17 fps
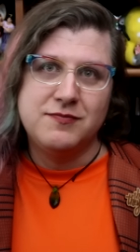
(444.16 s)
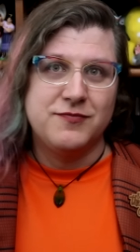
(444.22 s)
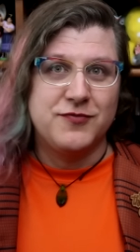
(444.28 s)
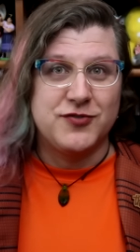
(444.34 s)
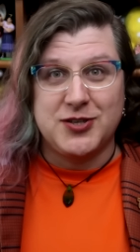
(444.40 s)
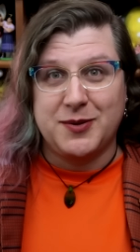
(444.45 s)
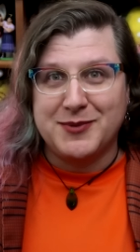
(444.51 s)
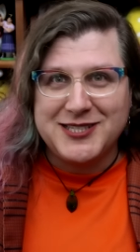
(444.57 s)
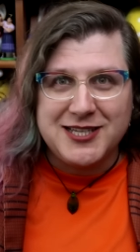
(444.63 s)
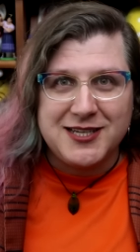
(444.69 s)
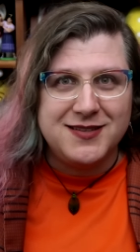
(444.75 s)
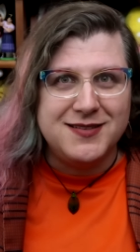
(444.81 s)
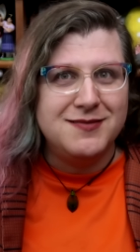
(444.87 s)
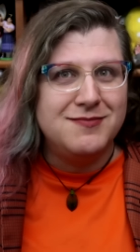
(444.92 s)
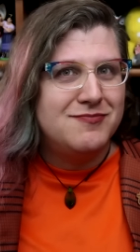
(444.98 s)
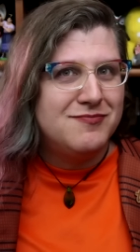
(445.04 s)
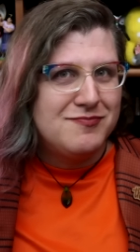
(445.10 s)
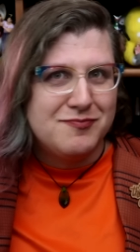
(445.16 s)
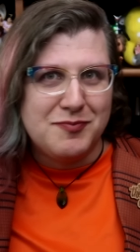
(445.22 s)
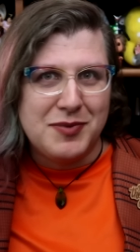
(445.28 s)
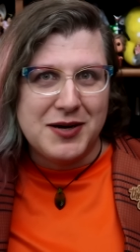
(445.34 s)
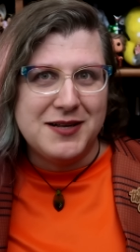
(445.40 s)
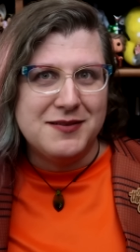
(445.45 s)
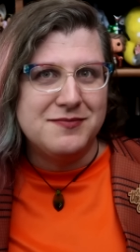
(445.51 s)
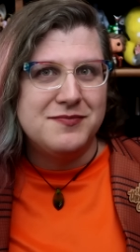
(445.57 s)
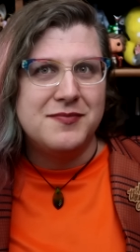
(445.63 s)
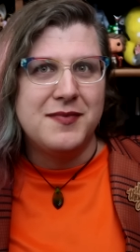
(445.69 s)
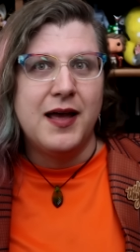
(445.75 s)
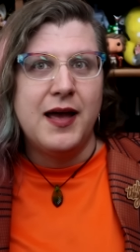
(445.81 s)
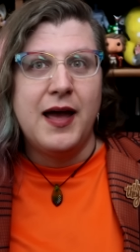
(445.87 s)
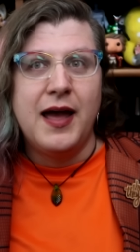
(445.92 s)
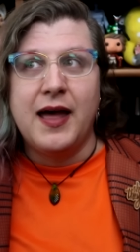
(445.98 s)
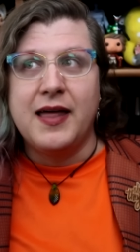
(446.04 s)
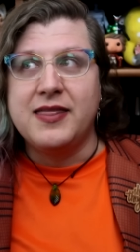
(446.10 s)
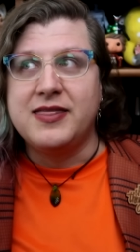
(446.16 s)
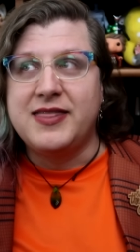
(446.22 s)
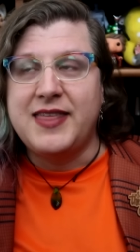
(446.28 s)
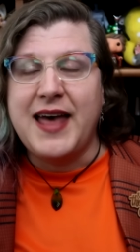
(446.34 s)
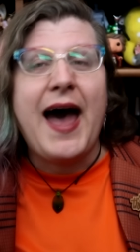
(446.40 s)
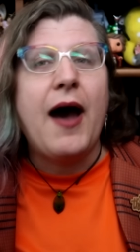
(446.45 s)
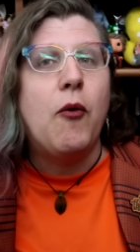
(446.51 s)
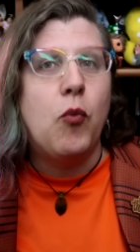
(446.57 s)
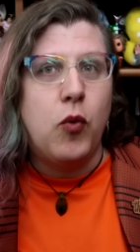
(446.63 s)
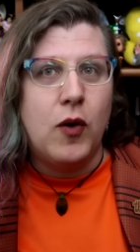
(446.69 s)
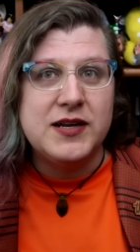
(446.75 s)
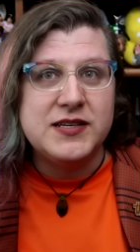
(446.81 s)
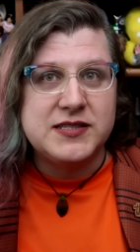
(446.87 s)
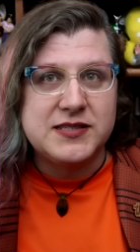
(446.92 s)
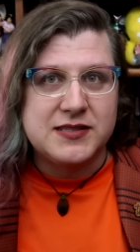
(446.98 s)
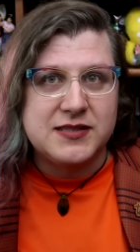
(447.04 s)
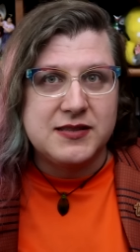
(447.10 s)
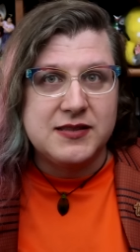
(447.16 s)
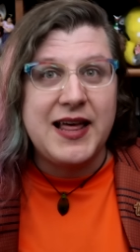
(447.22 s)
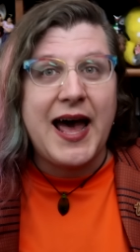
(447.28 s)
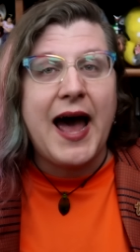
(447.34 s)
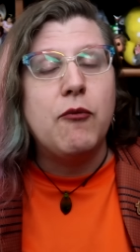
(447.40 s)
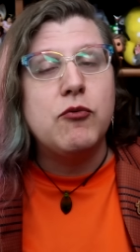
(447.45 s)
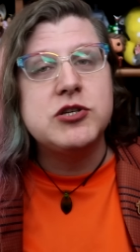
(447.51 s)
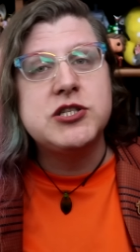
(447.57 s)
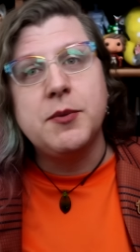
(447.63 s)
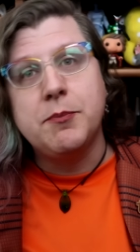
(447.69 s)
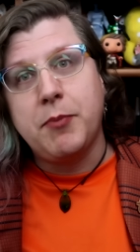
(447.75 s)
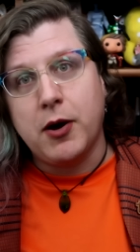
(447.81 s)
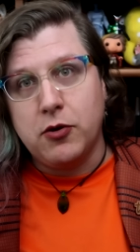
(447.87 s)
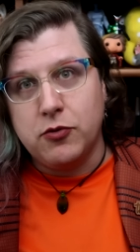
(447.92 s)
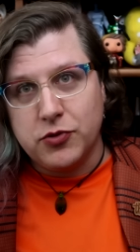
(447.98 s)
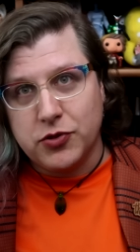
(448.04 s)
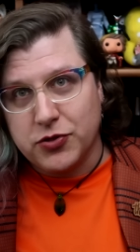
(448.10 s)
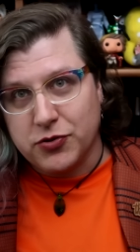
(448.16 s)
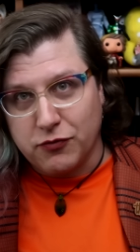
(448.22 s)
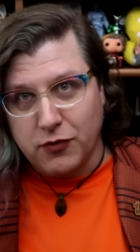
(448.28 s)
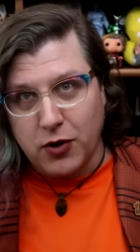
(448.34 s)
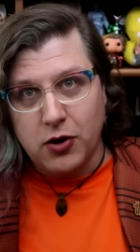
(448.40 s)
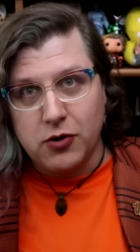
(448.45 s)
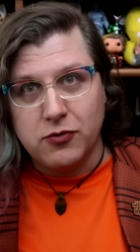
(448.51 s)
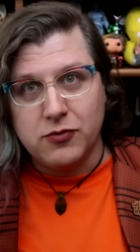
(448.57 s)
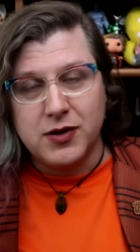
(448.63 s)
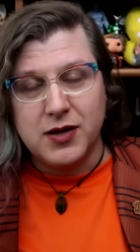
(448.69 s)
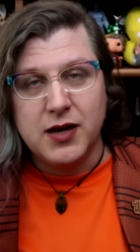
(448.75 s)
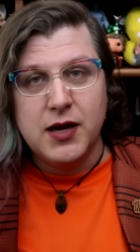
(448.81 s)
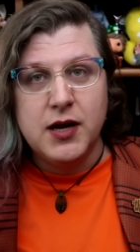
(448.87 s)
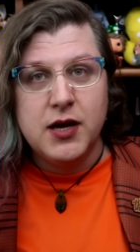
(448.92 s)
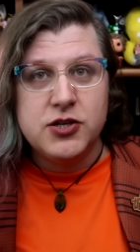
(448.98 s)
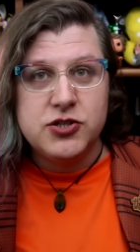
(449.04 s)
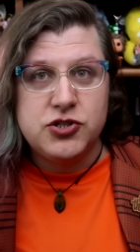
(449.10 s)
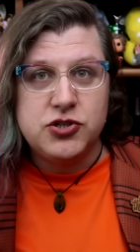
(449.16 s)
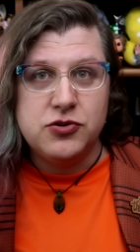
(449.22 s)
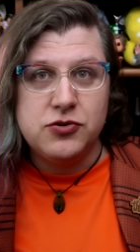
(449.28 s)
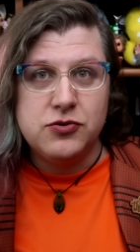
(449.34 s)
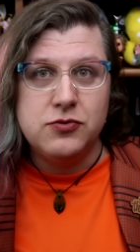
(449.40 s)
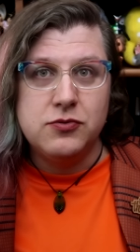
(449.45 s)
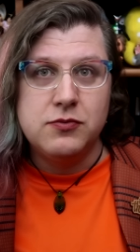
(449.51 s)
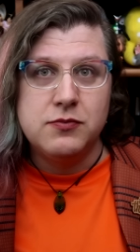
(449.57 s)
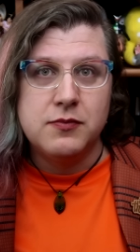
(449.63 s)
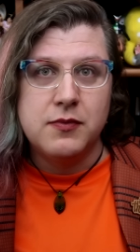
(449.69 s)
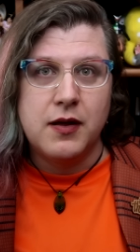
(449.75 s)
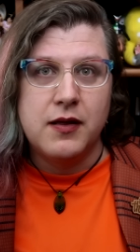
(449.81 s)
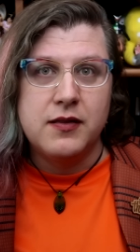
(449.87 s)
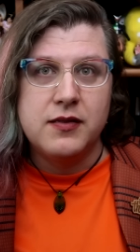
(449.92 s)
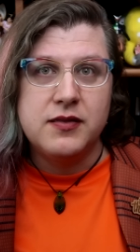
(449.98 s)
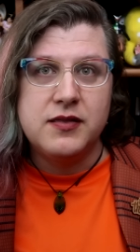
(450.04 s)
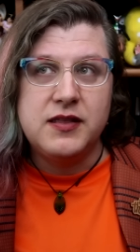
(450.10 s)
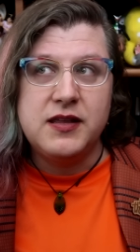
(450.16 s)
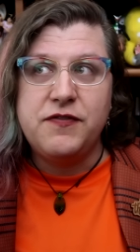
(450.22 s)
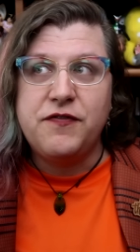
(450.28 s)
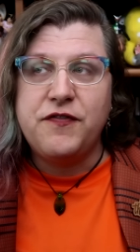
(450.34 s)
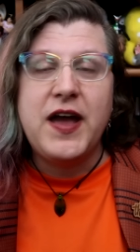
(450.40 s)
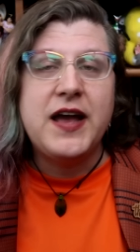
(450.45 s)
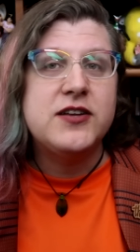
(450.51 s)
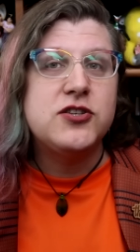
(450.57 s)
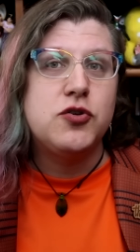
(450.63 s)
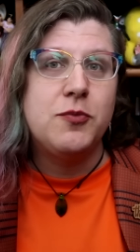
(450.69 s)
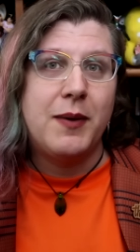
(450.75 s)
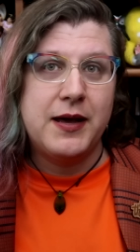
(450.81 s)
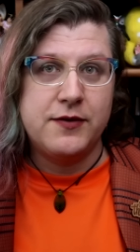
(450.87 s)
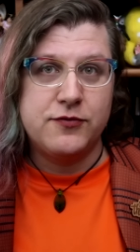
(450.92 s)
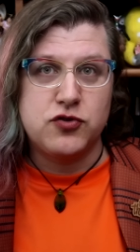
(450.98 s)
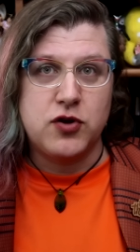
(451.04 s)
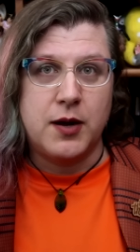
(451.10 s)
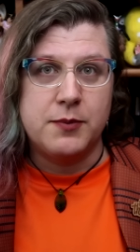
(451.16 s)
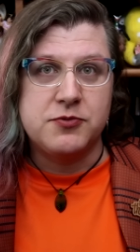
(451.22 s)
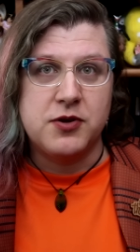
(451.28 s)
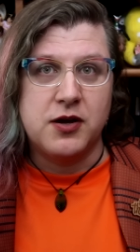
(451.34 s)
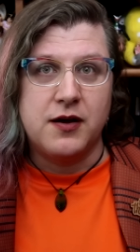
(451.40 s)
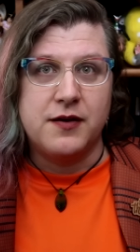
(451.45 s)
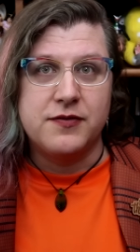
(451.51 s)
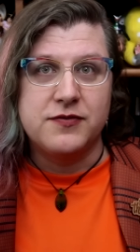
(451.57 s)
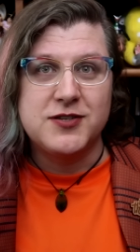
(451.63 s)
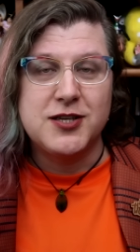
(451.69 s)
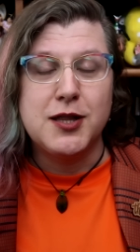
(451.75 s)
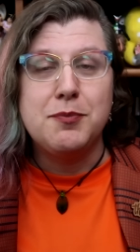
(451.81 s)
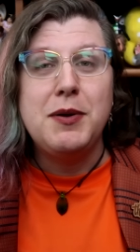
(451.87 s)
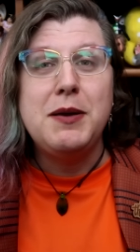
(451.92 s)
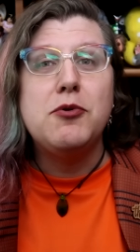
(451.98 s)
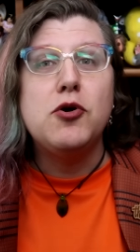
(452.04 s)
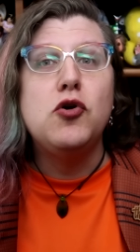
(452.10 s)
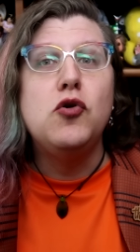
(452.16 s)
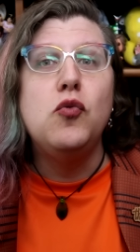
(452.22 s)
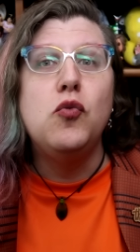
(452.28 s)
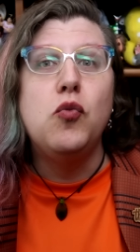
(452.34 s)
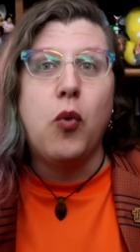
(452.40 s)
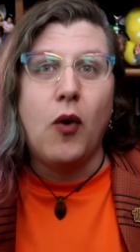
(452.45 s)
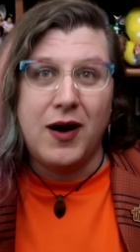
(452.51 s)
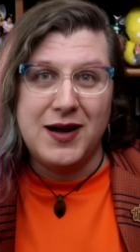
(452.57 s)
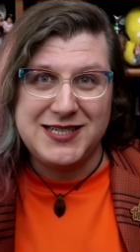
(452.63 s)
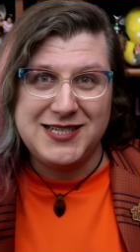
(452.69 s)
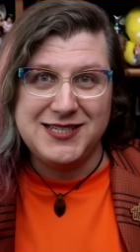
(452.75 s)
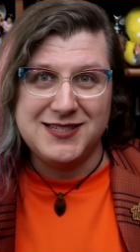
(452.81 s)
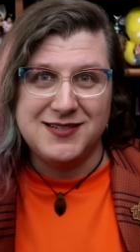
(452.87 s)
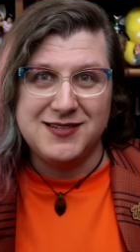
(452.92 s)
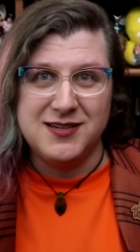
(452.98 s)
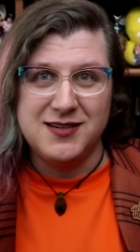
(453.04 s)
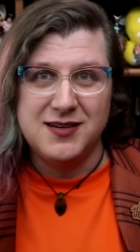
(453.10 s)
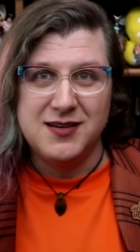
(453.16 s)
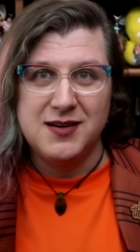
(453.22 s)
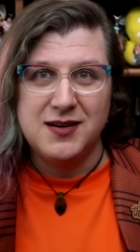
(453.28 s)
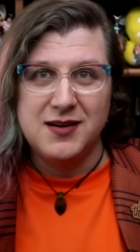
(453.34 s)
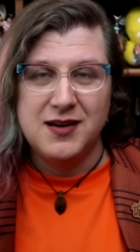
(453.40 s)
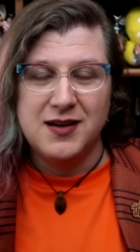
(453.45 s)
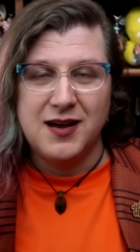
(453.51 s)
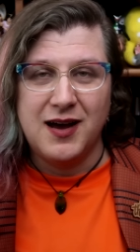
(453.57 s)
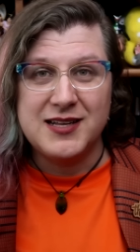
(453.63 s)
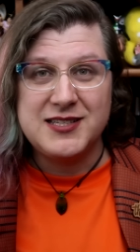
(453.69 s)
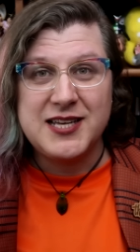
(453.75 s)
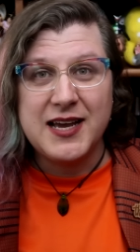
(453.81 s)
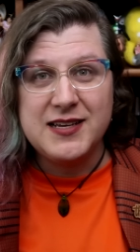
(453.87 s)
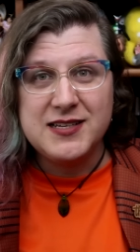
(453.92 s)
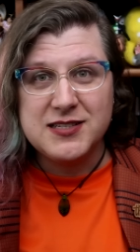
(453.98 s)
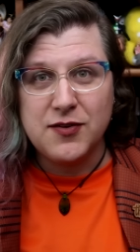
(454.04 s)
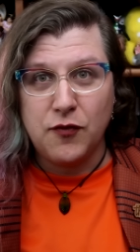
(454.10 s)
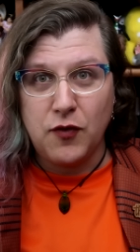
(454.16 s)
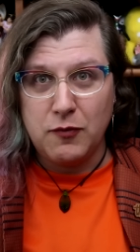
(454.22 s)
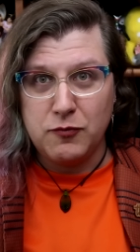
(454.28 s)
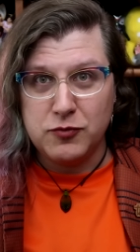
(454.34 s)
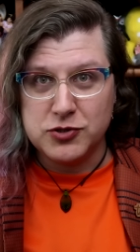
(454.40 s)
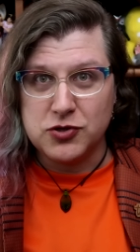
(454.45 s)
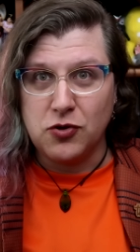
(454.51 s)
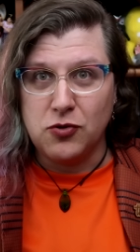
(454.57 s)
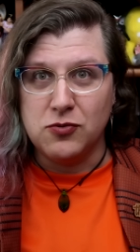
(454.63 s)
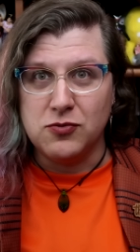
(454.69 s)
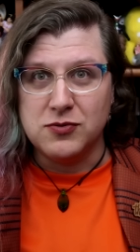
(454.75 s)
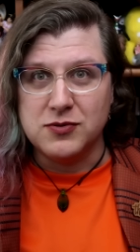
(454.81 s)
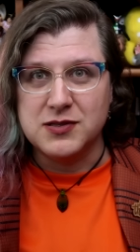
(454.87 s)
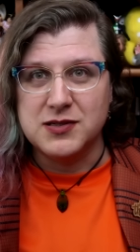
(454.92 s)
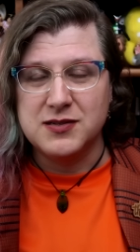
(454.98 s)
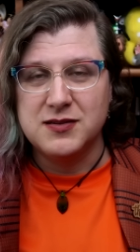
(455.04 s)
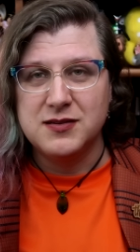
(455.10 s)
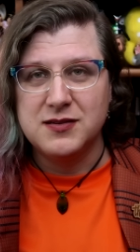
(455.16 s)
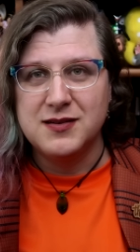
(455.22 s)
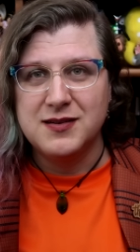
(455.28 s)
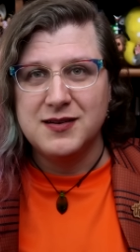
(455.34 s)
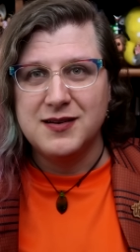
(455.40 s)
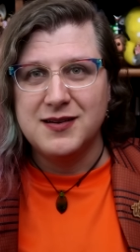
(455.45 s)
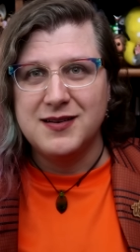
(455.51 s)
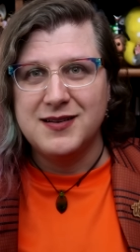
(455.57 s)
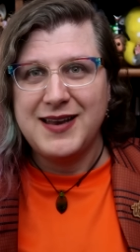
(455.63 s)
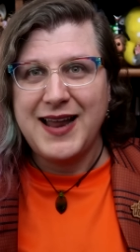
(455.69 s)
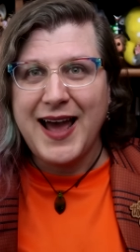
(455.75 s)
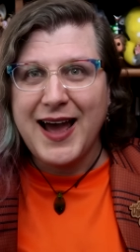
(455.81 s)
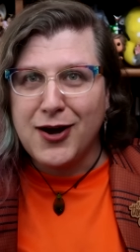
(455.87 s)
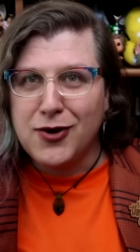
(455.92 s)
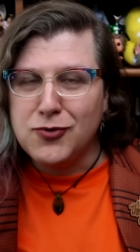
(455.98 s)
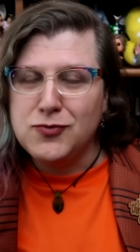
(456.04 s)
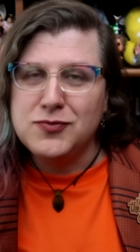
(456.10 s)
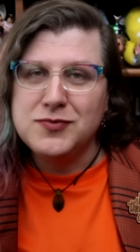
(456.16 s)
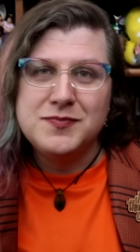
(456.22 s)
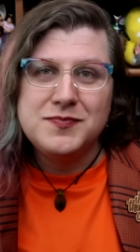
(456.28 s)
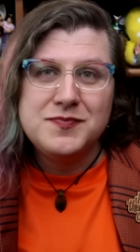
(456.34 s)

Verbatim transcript: for some it didn't, but that was that was the bone thrown to the fans who might have dropped off, to the people who wanted a taste of what was old. Now,